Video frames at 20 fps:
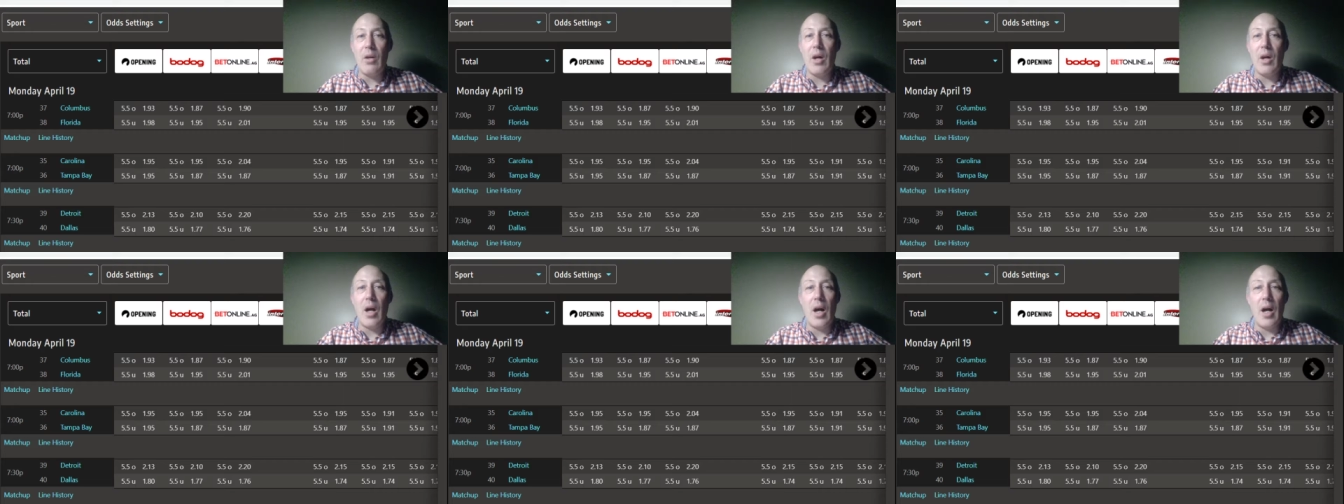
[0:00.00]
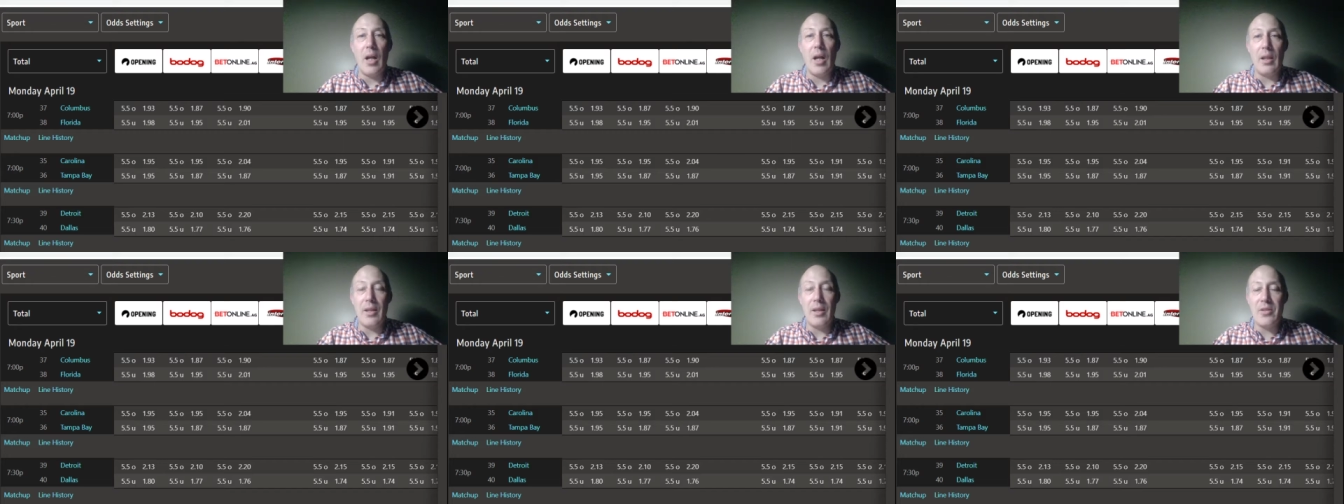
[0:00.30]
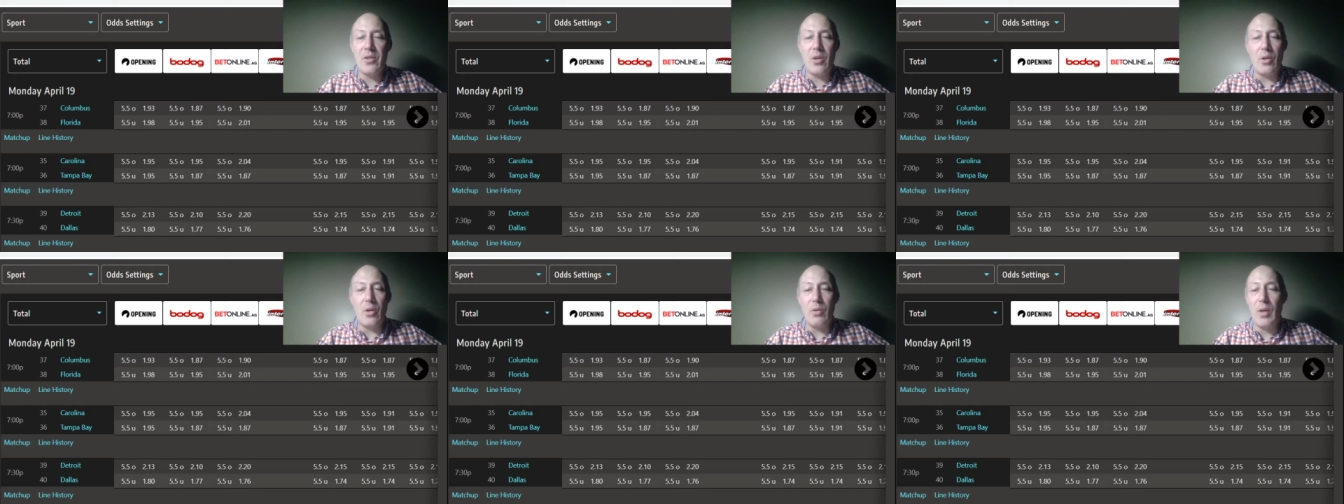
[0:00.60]
Let's
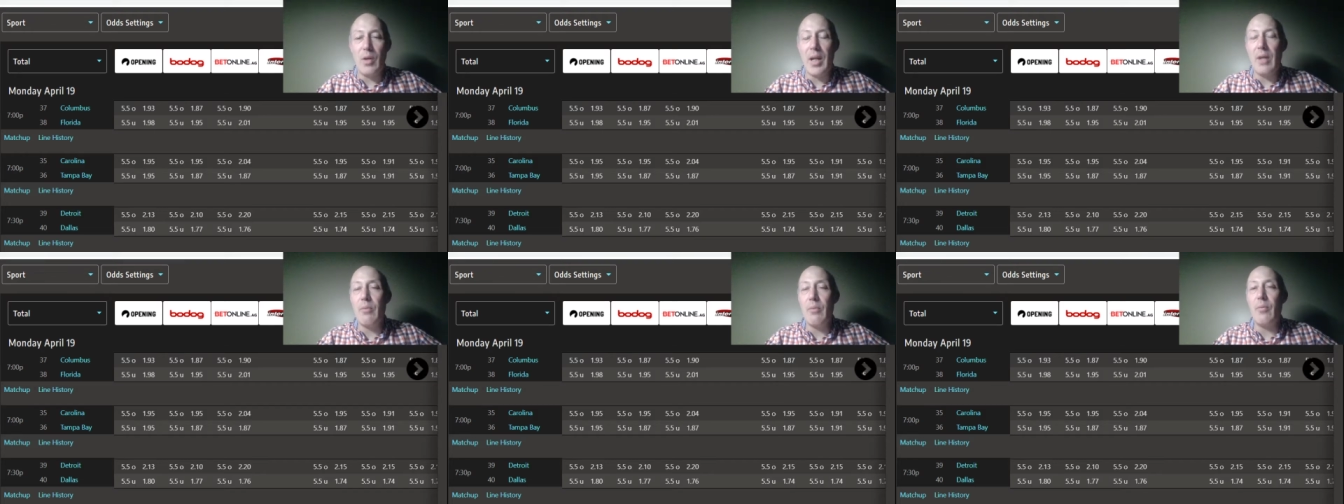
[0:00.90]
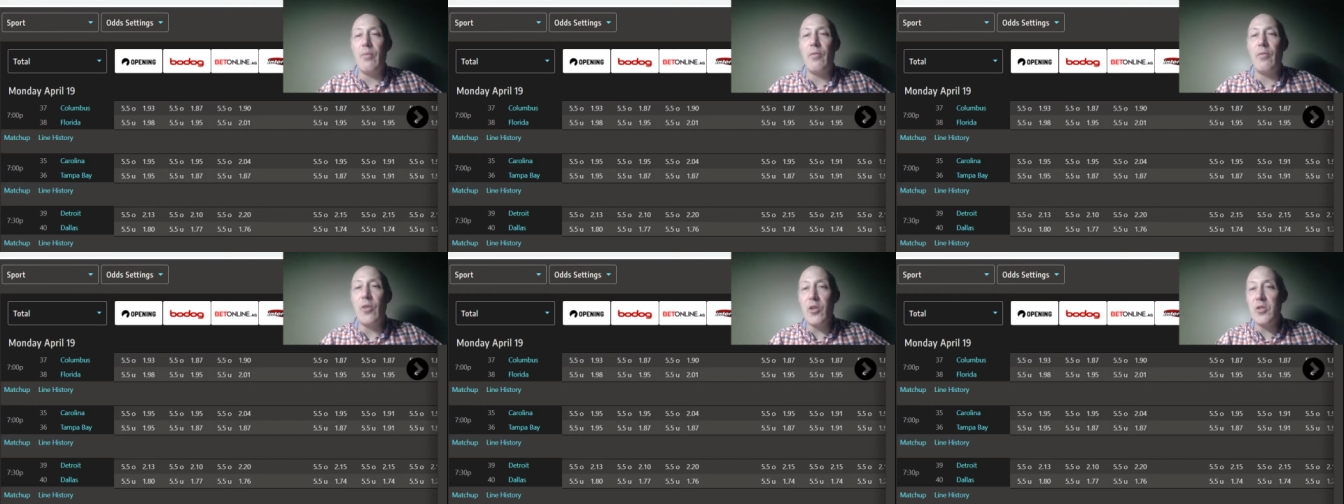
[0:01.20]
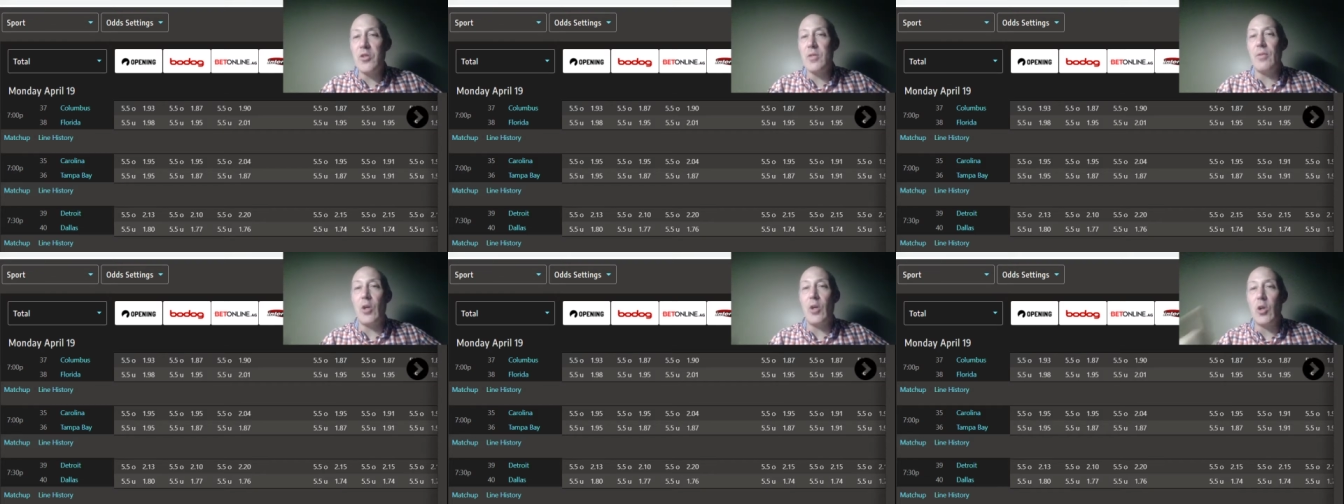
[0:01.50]
go right.
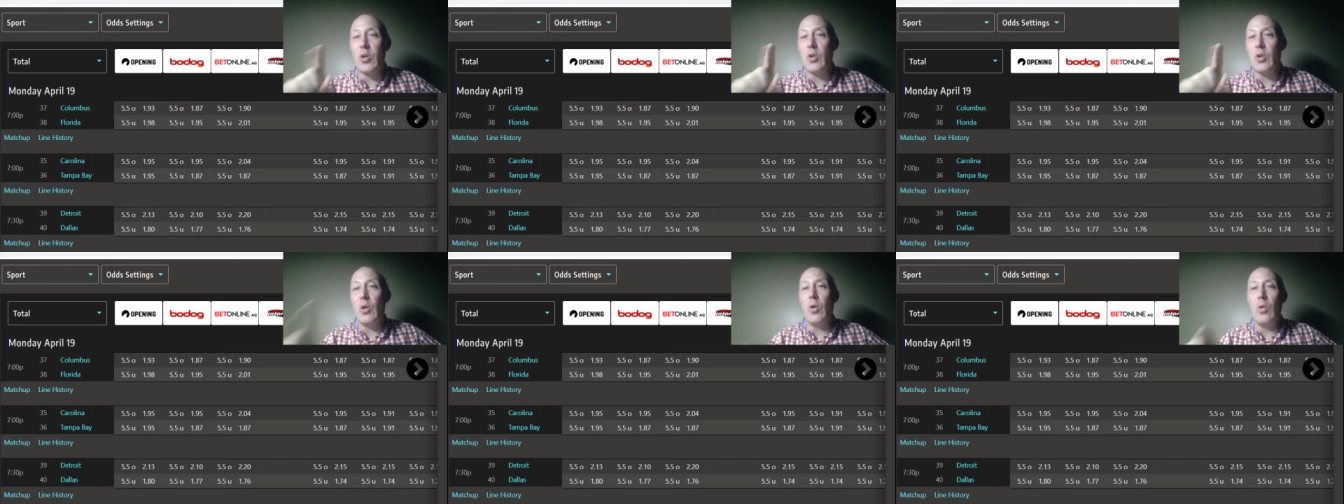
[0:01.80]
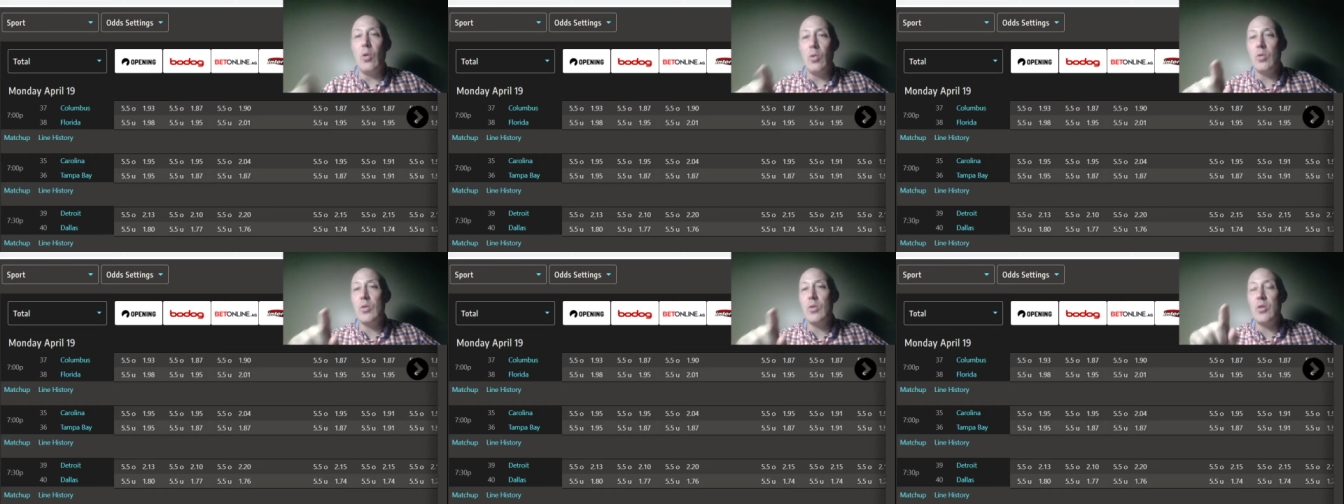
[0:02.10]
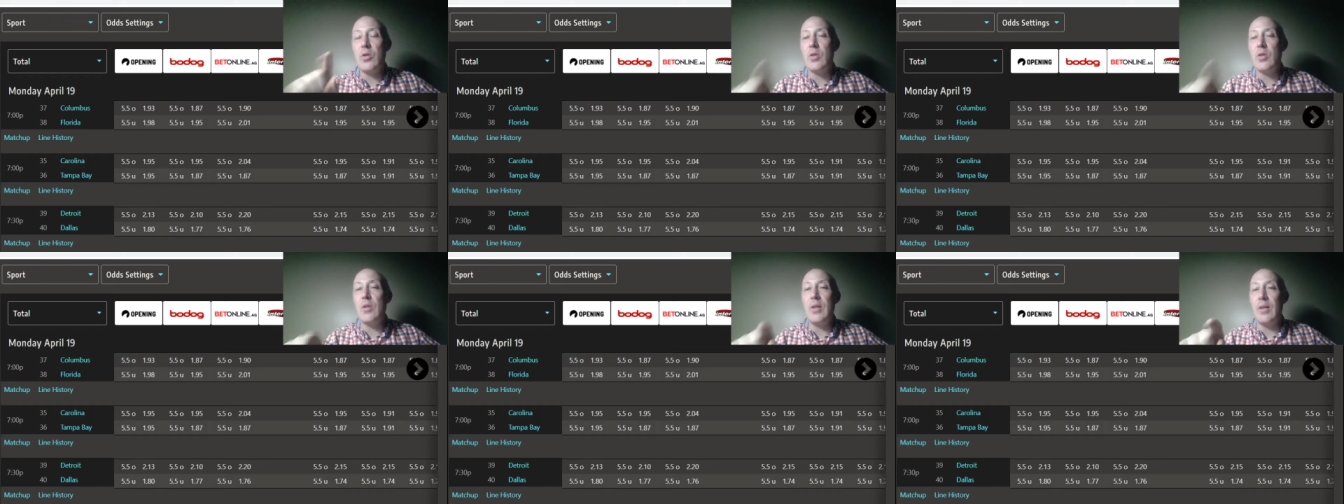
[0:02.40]
First of all,
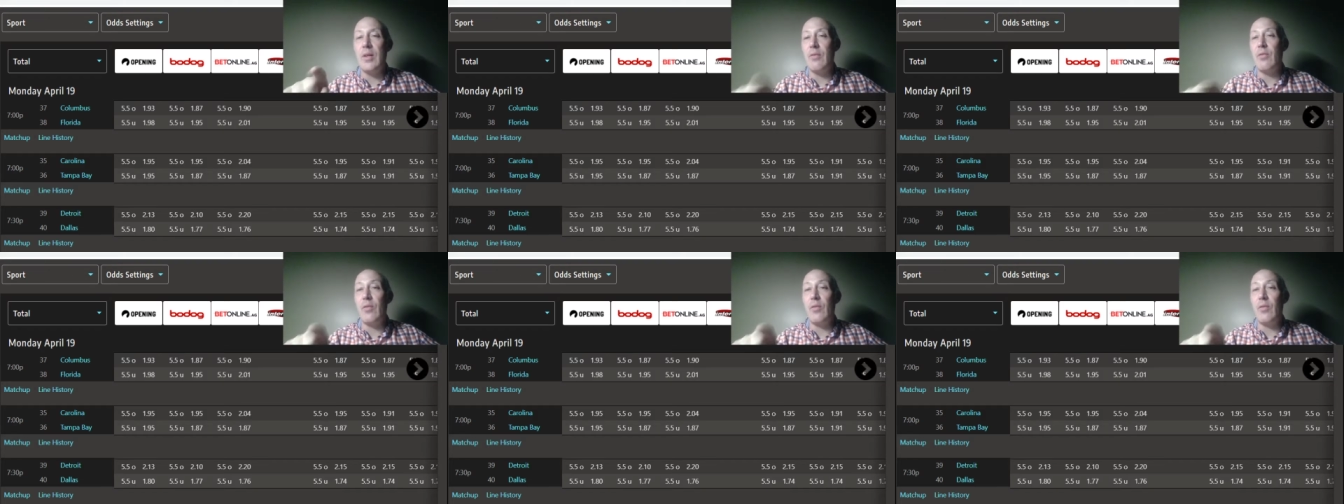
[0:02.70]
we